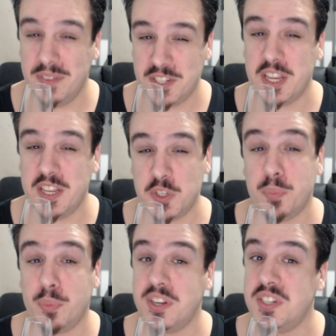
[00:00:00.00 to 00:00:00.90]

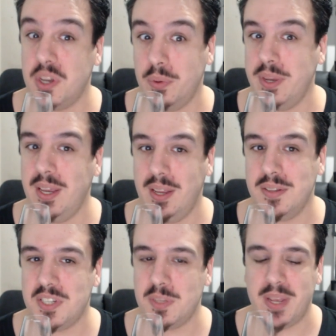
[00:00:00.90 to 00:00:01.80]

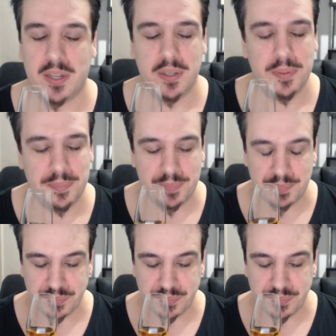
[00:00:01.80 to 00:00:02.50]
espresso-y smell.